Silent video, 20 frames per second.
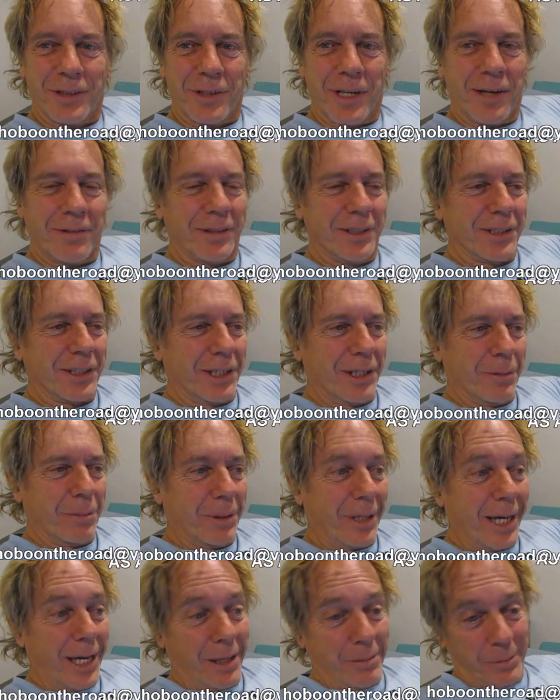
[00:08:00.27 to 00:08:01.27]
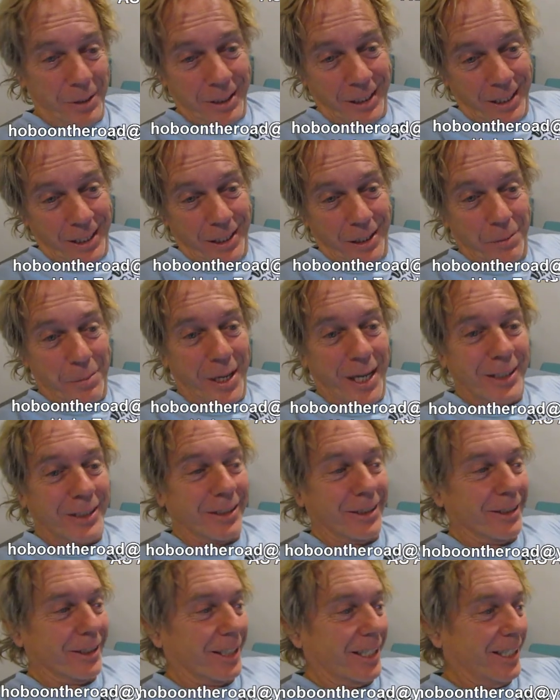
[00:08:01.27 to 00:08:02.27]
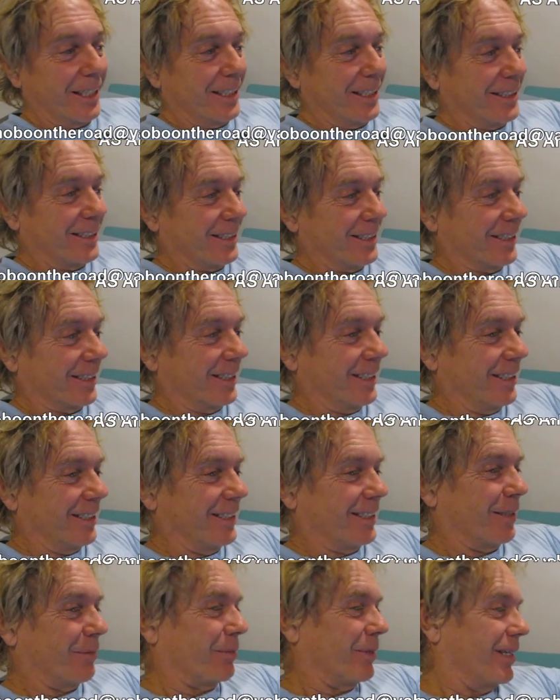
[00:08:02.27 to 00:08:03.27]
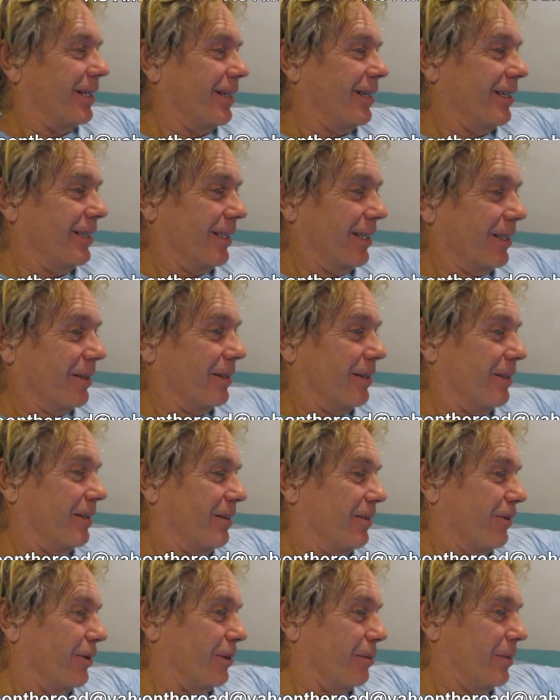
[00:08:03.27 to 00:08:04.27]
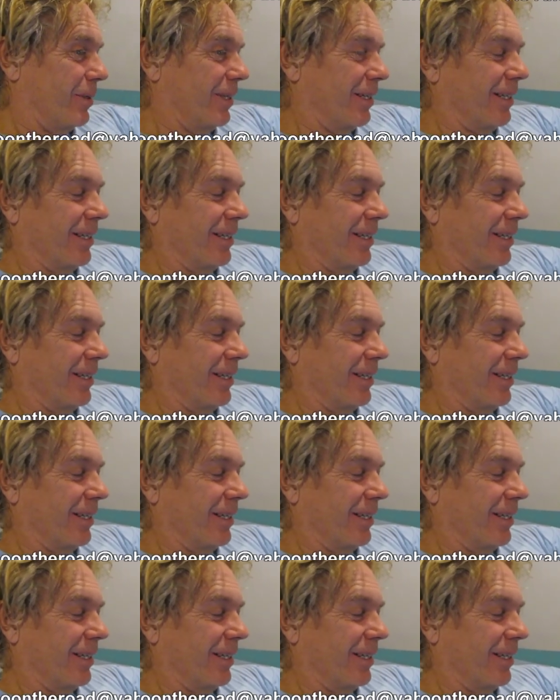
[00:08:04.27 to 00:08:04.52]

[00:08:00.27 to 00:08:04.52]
travelers on the planet. But can you imagine your kids up there in the dorm?